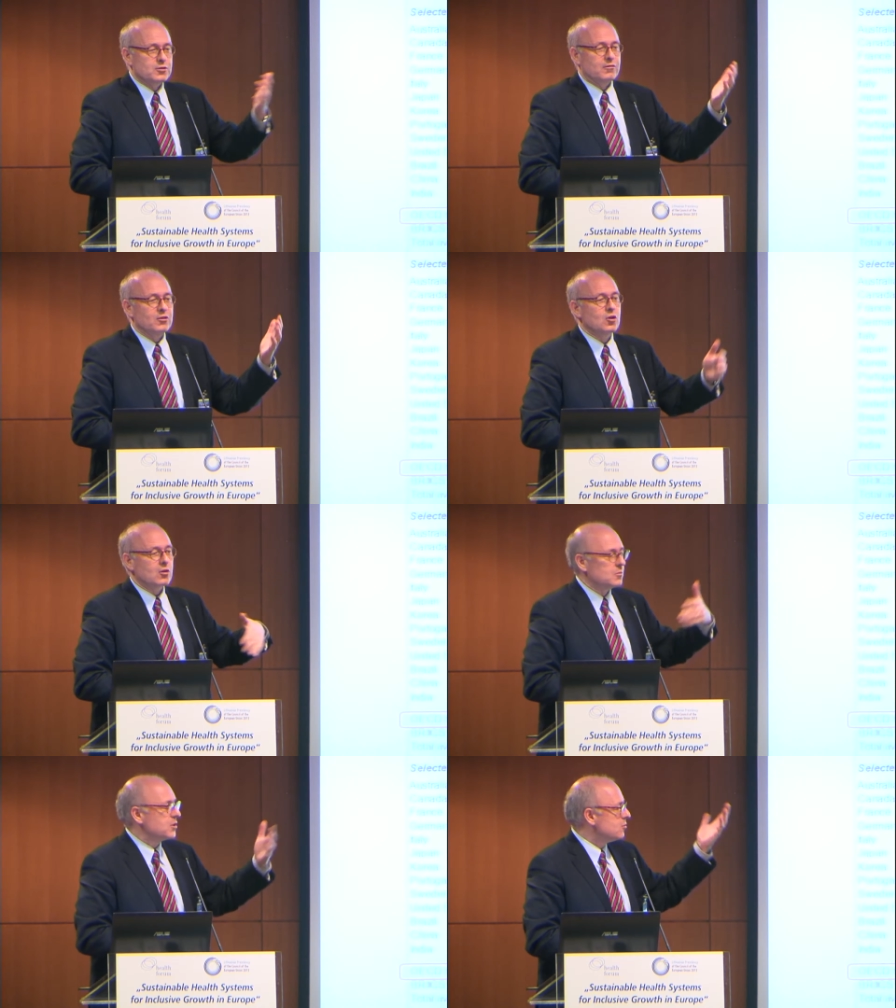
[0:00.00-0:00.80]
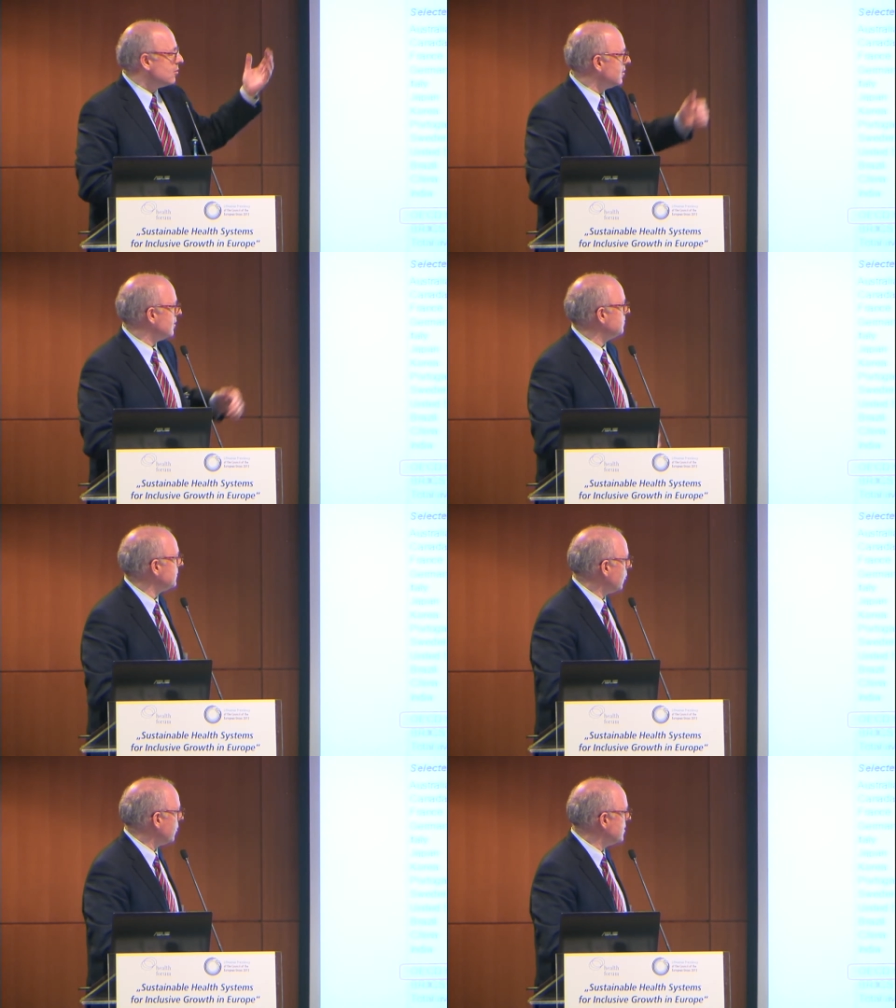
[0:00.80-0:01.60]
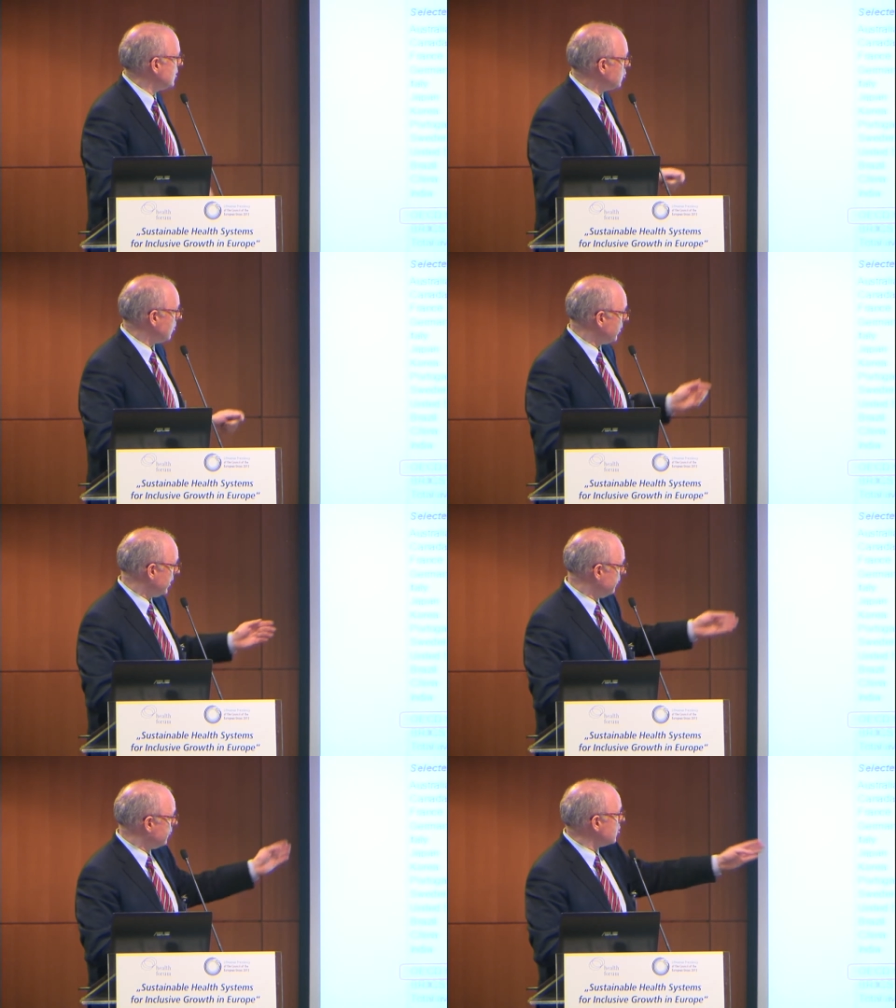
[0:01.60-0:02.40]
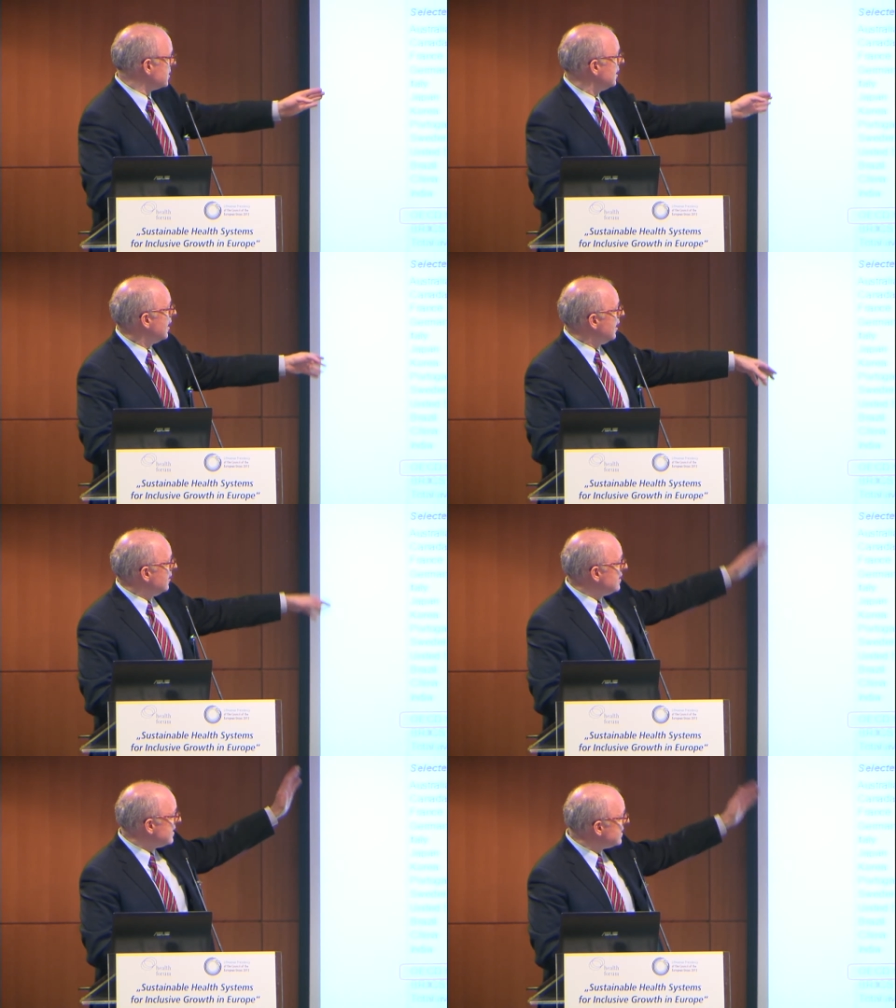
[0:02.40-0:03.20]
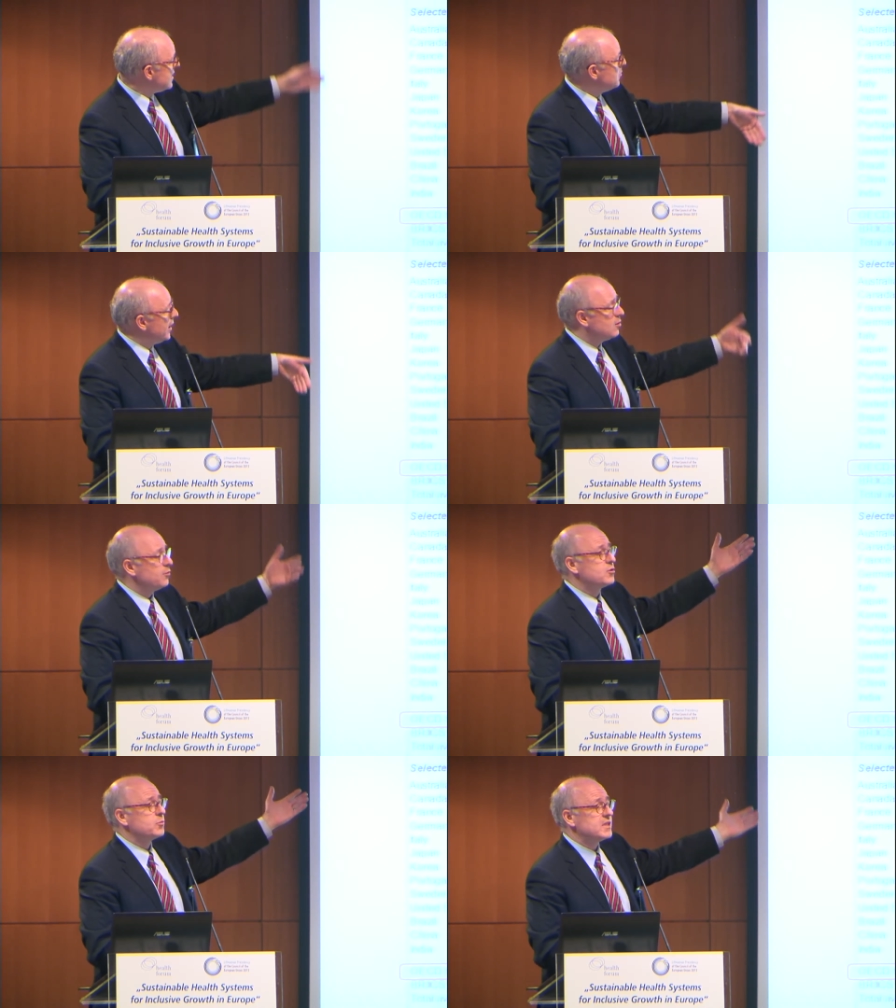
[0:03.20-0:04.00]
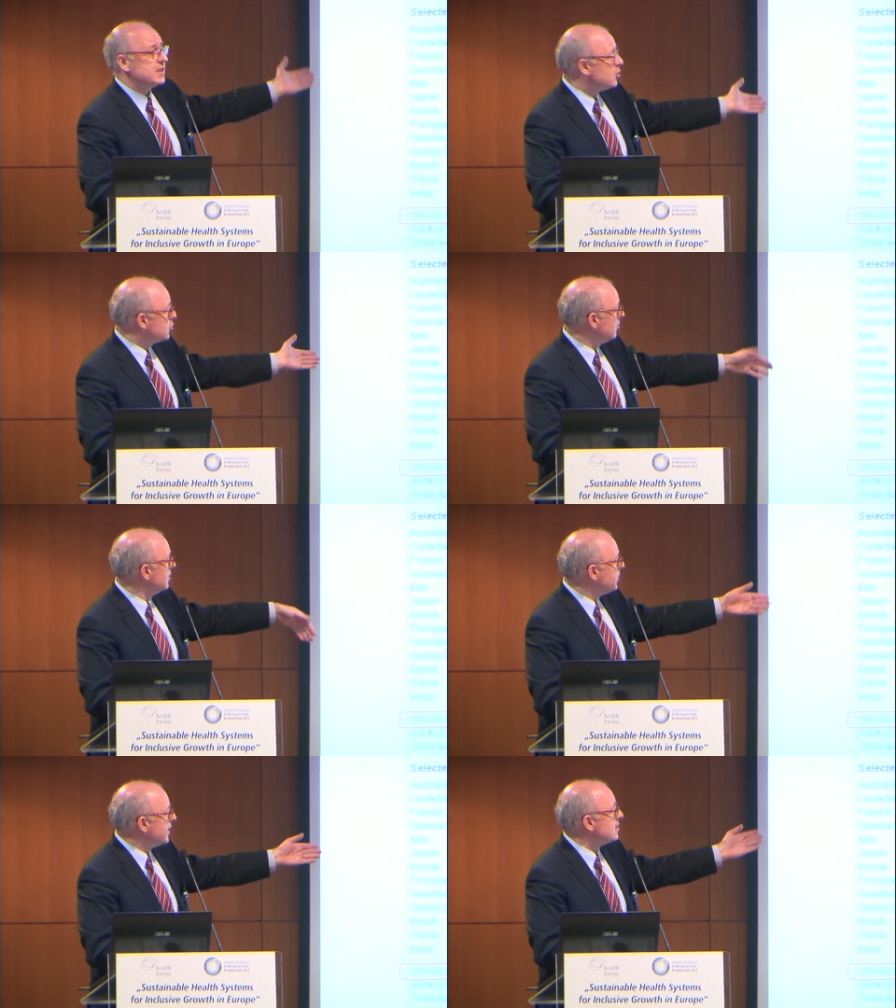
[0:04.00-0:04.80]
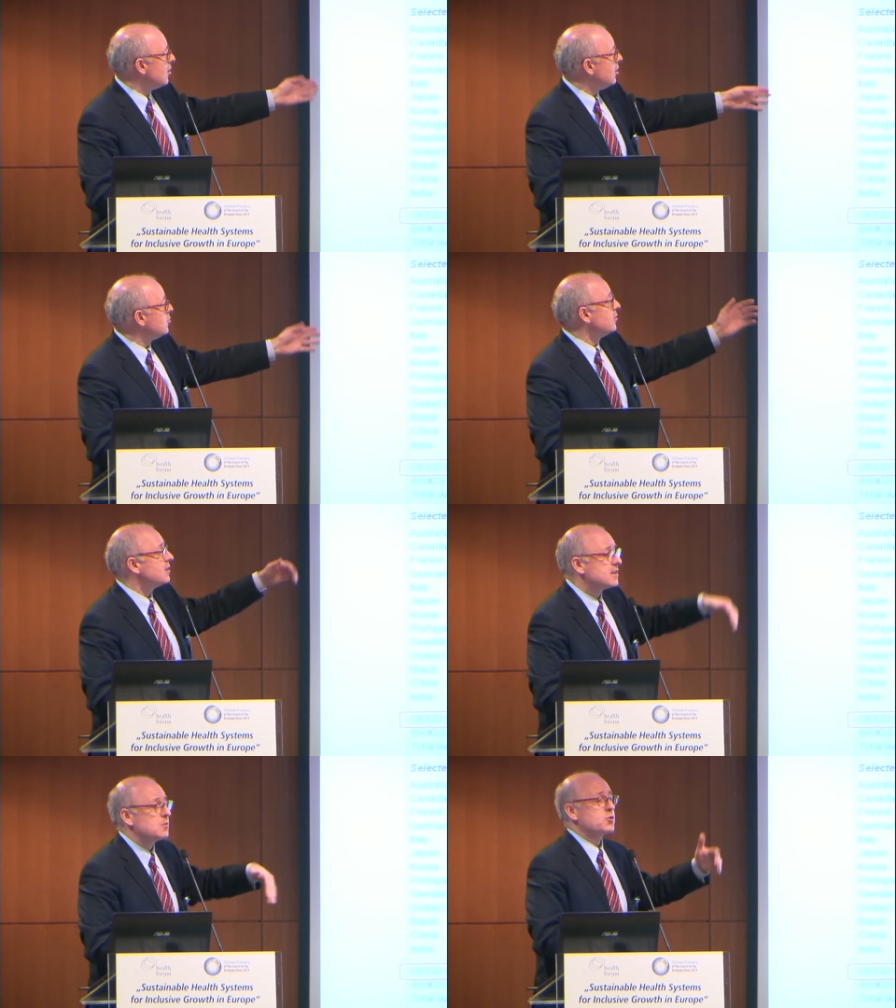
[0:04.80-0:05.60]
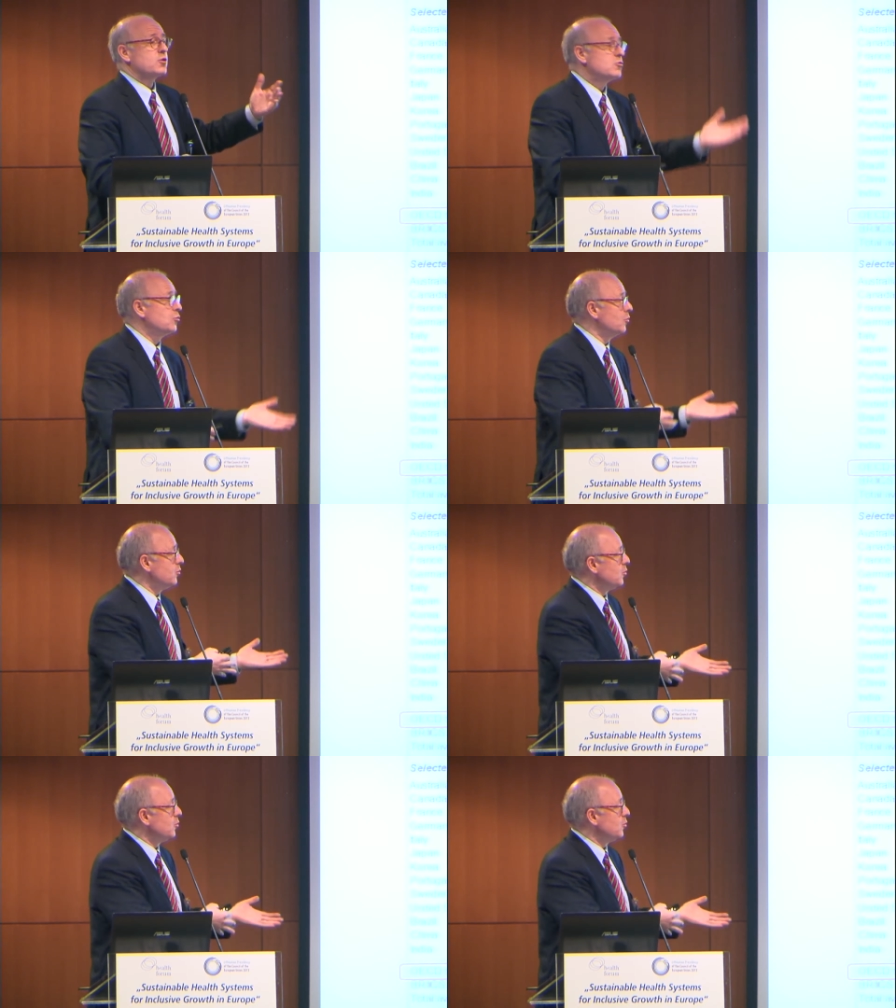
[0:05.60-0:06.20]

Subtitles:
of autonomous or residual way. Of course, this estimate of the residual depends a lot on the assumptions you